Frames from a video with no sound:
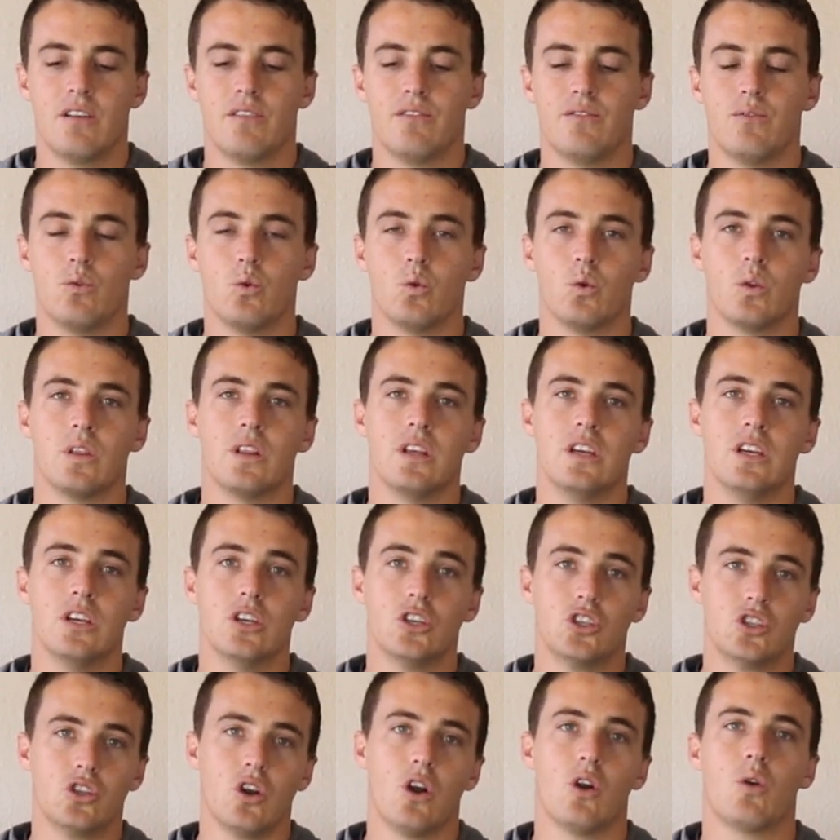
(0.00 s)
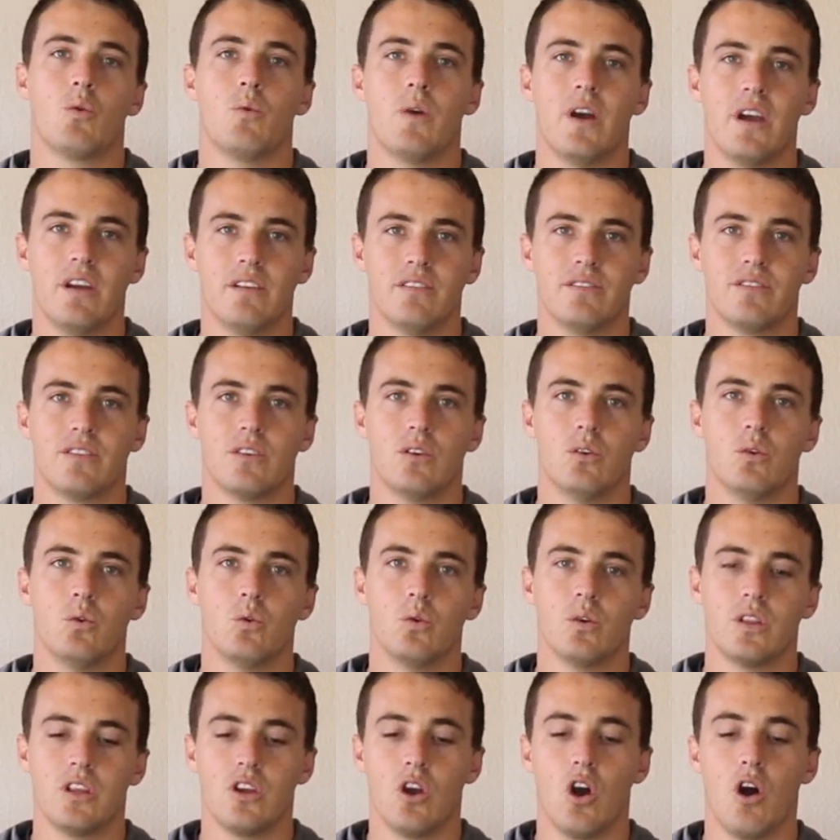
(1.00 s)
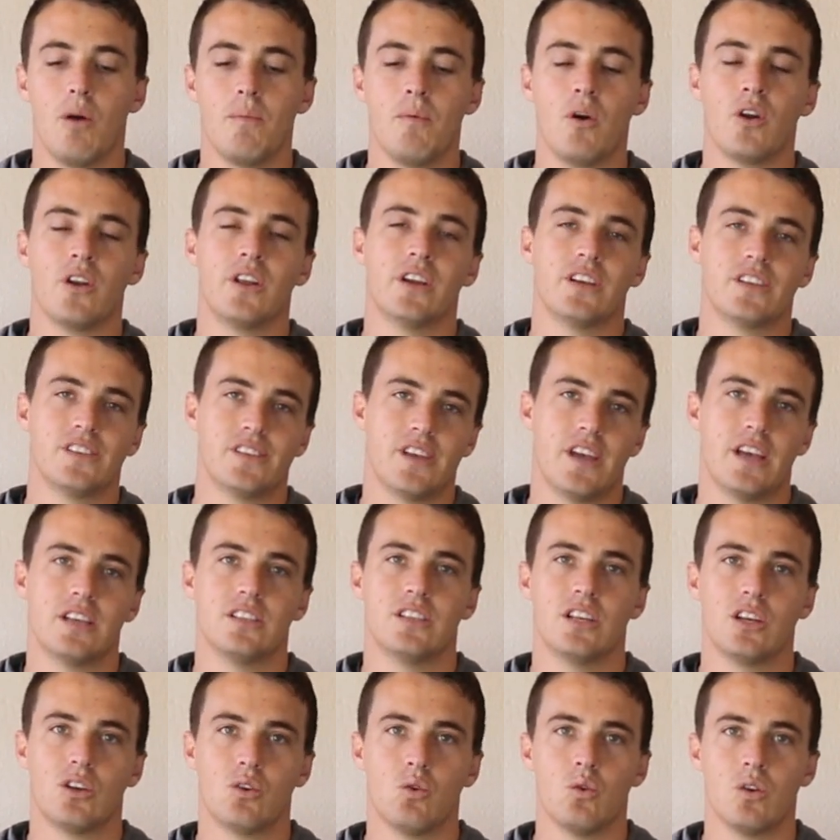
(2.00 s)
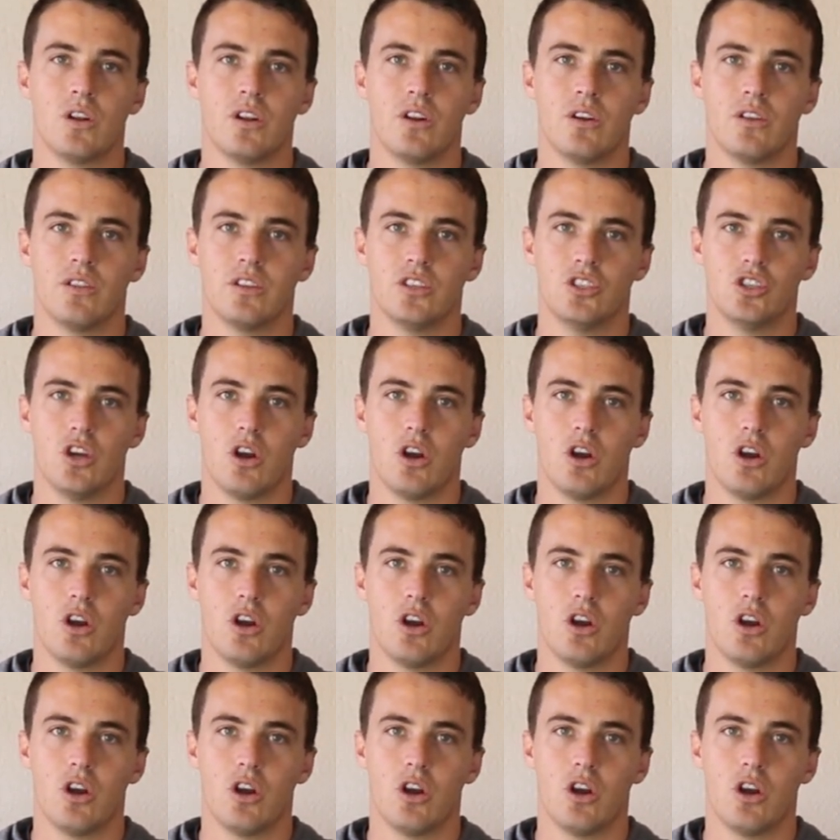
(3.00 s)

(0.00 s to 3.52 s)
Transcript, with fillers: for the shockwave or the harmonics as they call it on the